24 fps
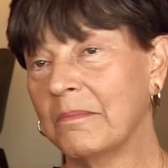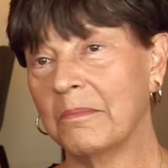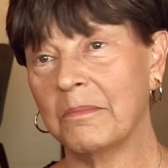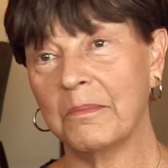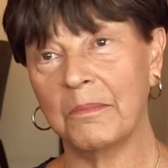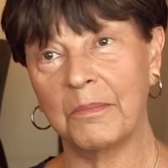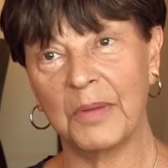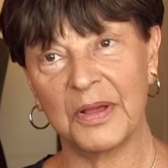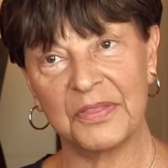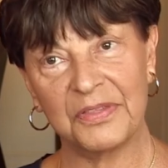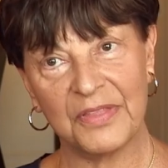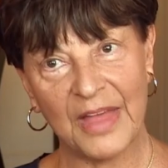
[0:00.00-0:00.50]

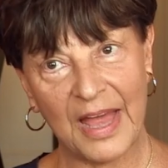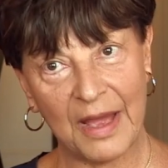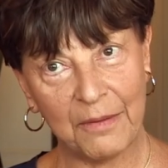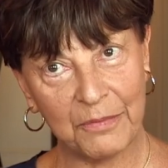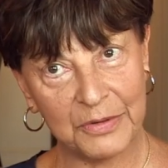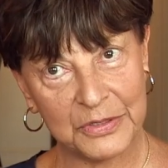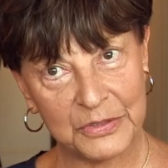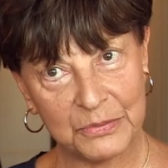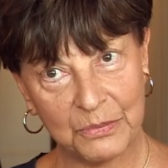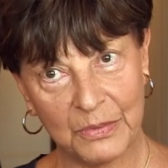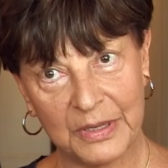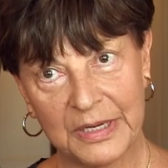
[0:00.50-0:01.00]
but that
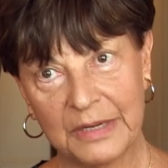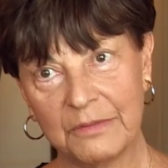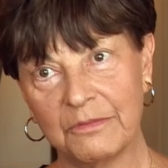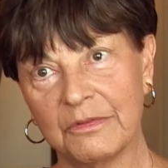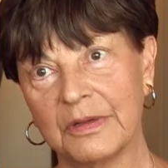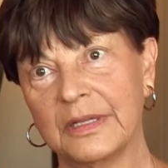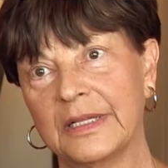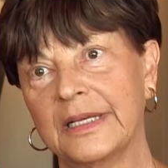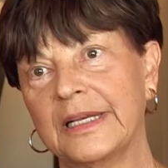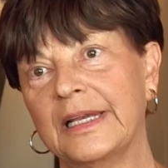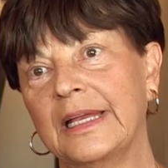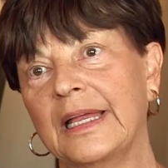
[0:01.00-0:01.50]
was when it
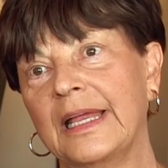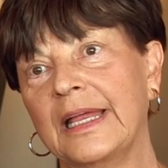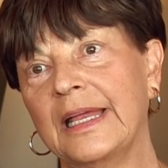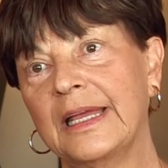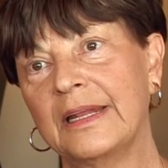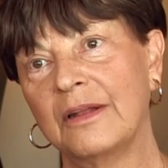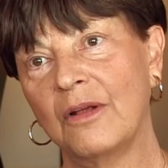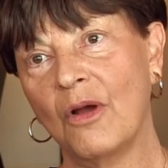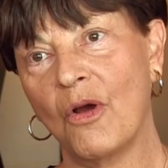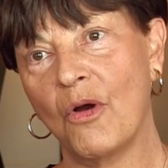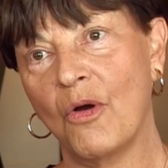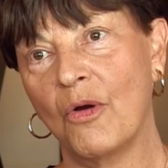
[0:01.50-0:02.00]
really
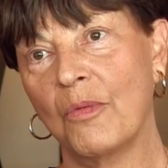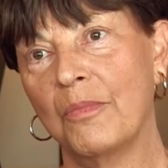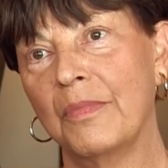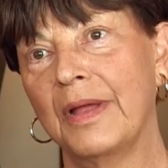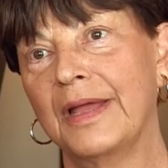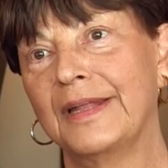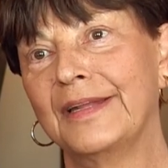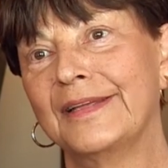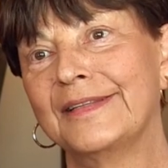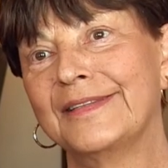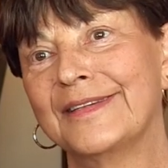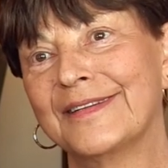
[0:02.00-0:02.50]
hit home,
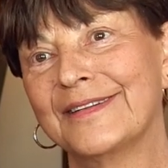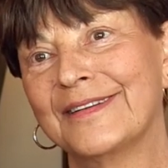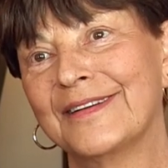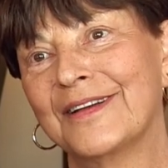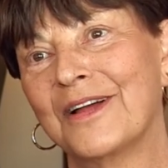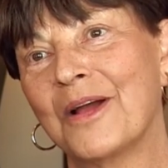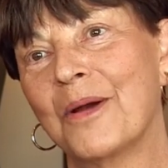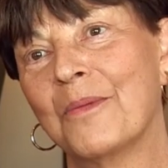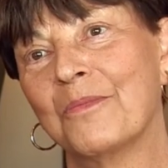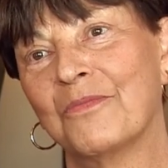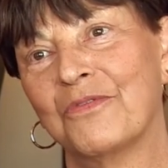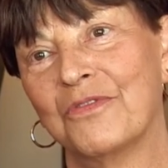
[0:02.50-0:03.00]
and it didn't
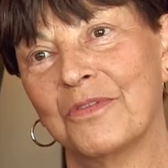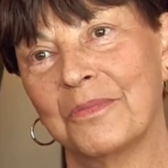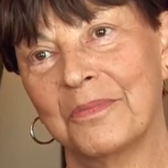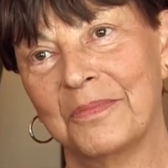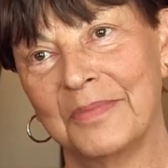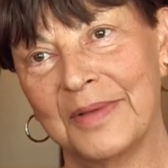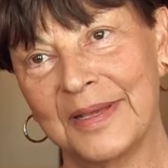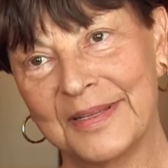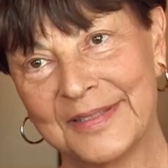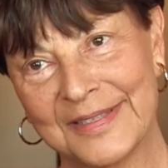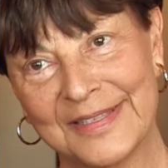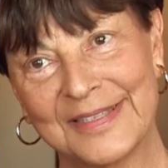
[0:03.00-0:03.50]
come
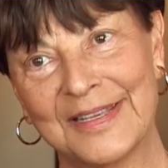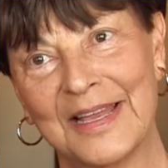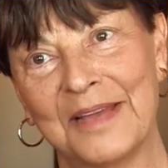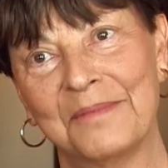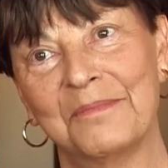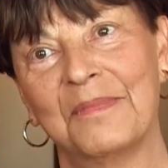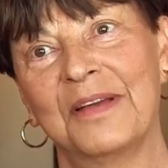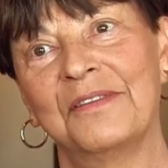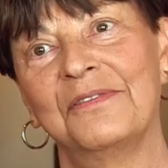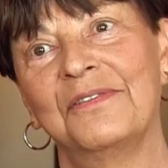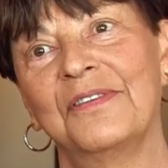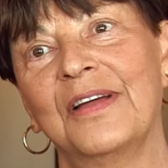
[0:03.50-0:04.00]
from
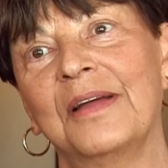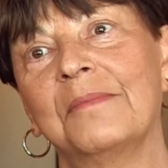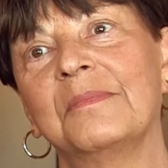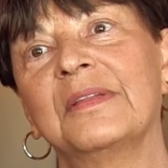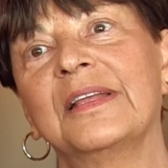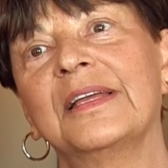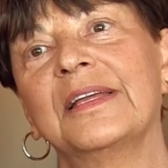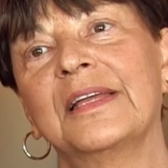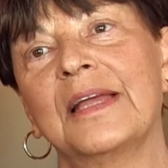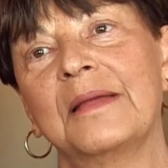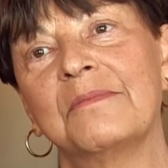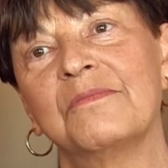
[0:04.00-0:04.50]
inside my
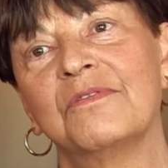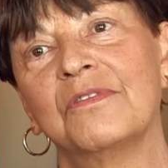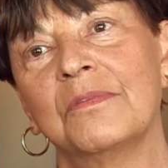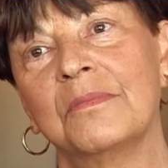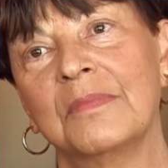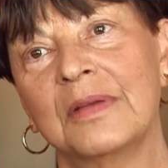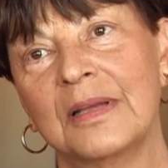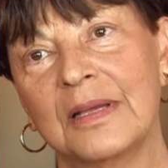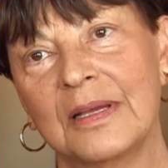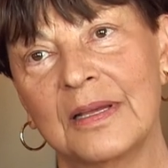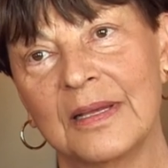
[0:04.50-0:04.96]
family, it came from